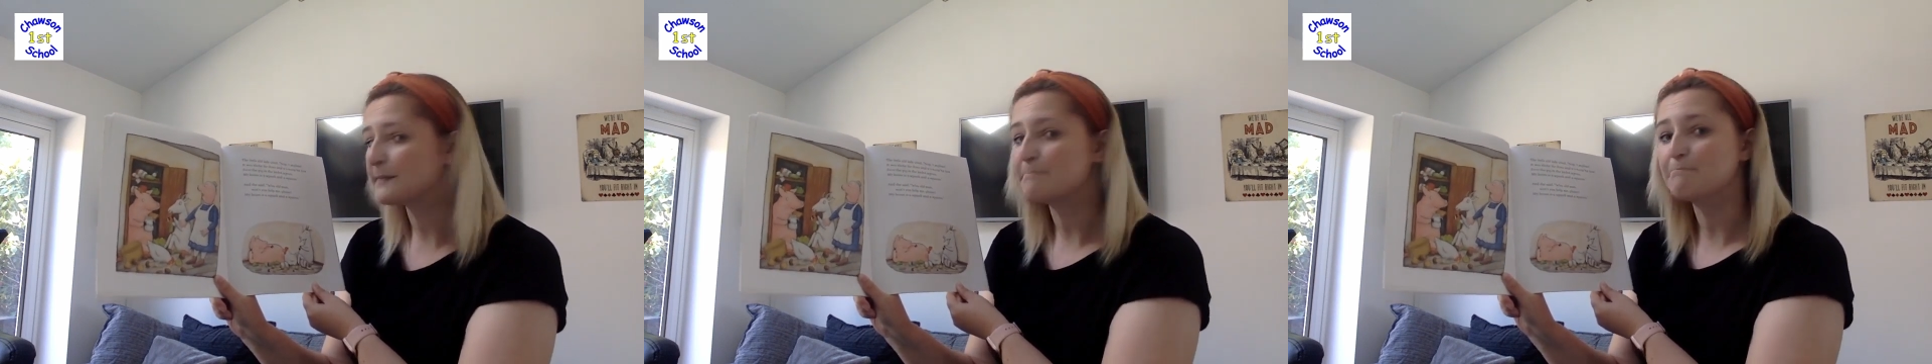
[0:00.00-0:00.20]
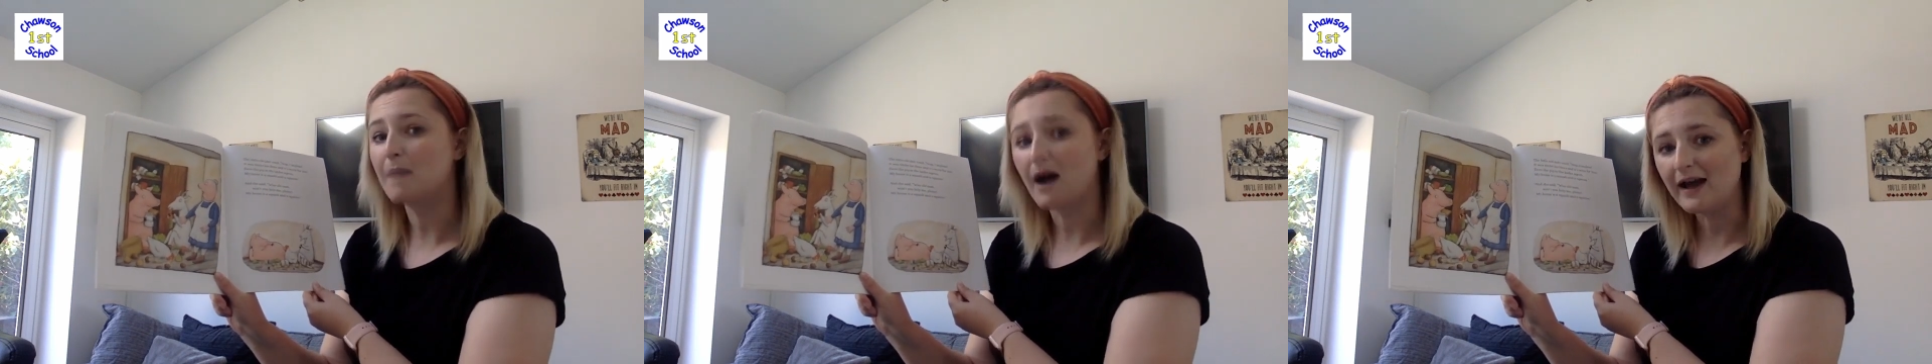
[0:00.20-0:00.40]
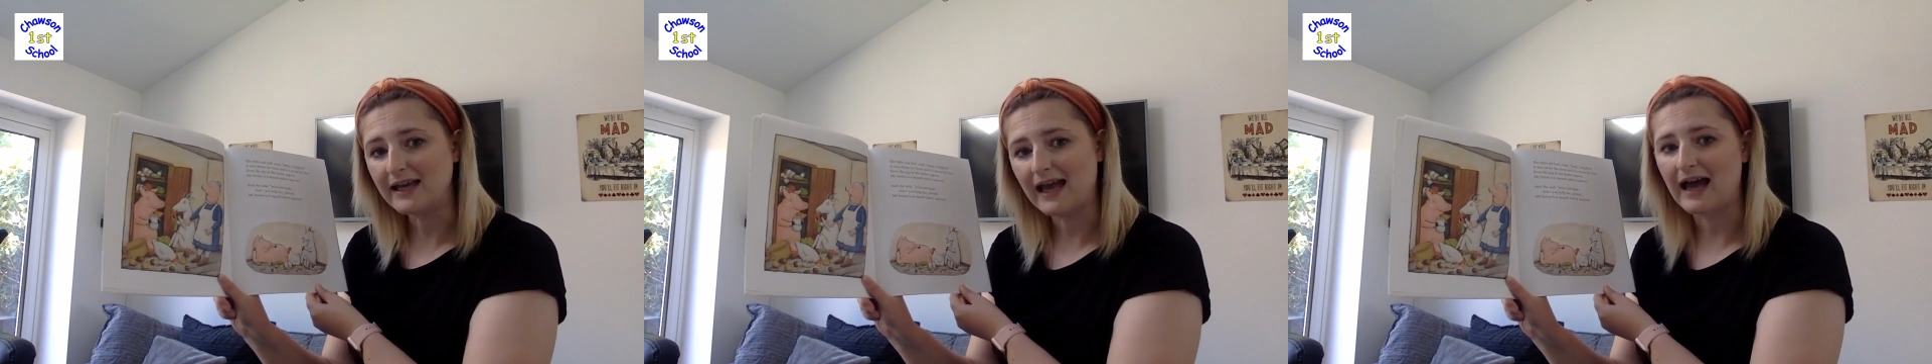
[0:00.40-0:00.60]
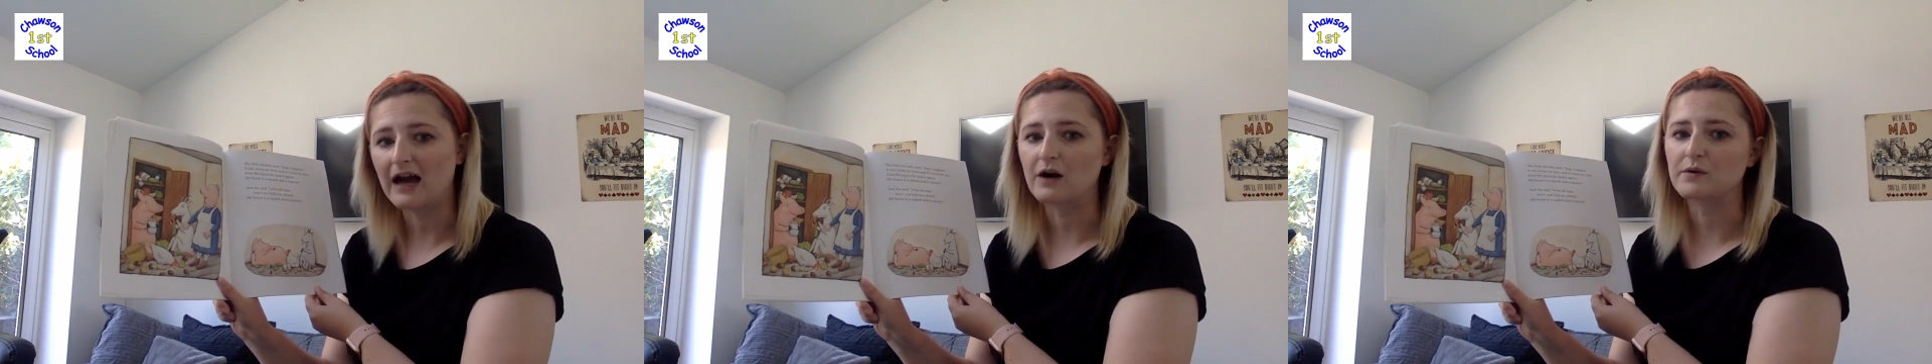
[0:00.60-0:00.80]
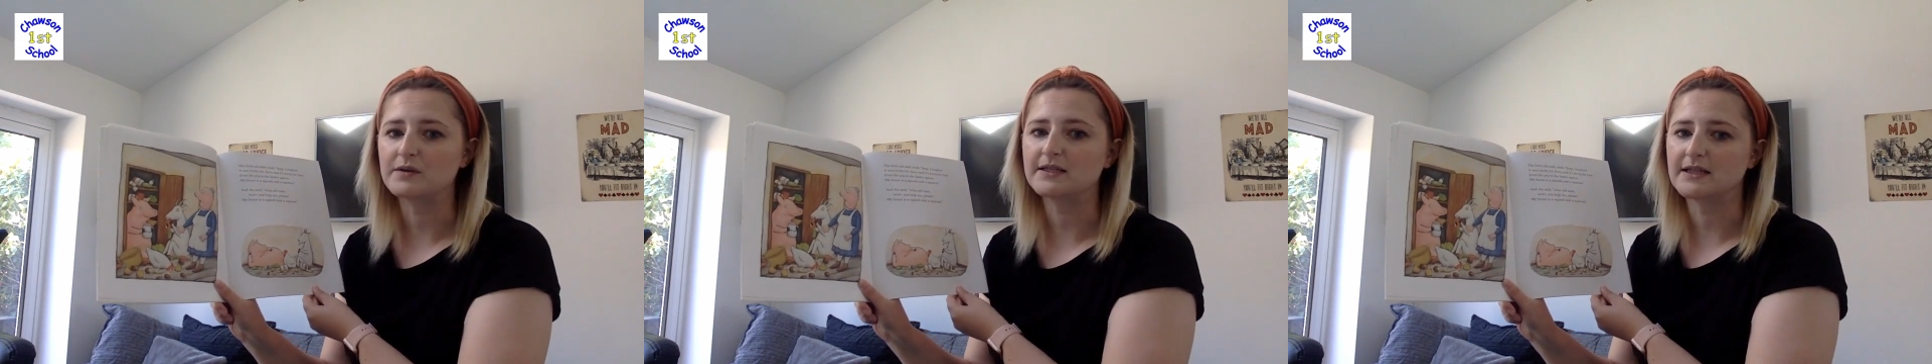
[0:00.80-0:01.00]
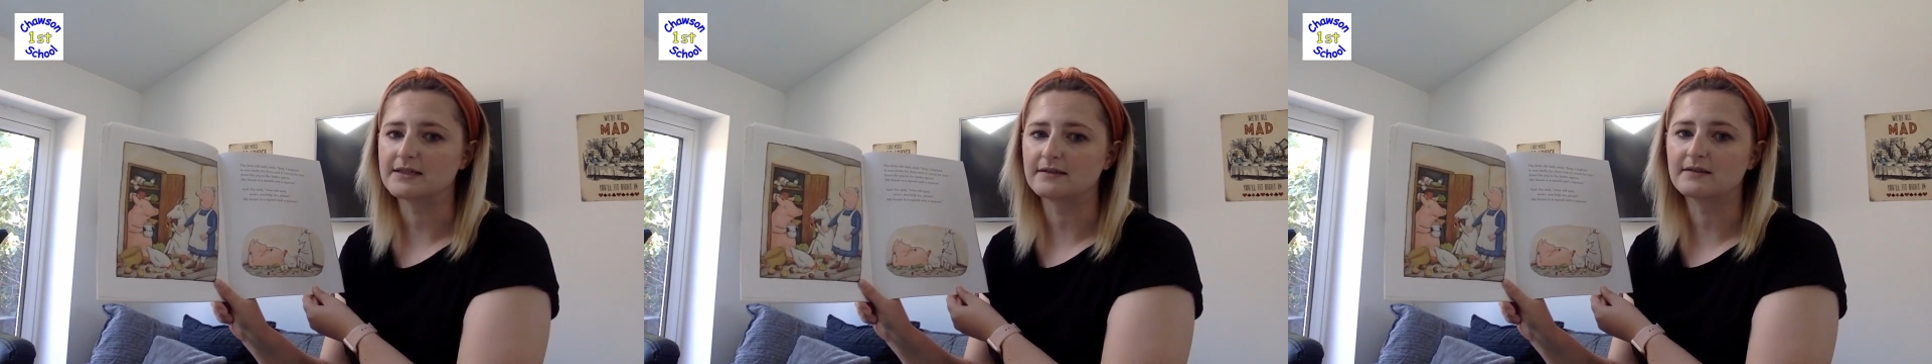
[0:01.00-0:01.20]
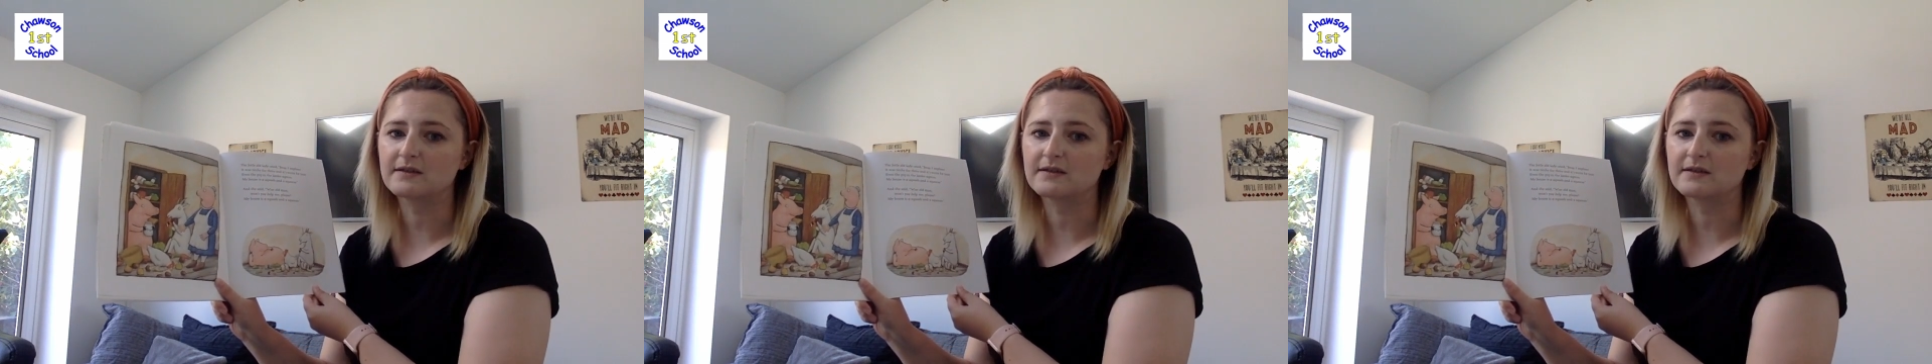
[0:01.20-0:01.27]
My house is a